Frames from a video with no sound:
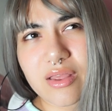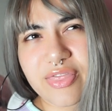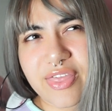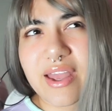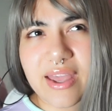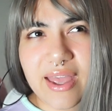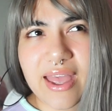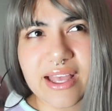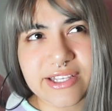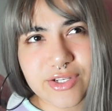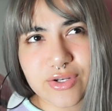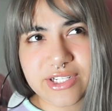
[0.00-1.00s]
think
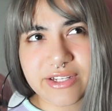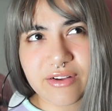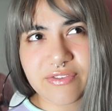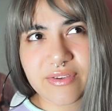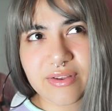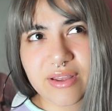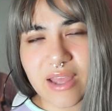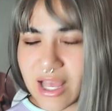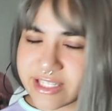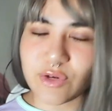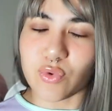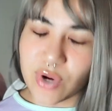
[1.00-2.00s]
as yourself
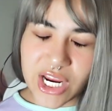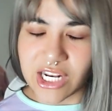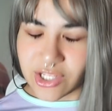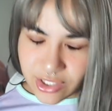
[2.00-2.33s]
as a queen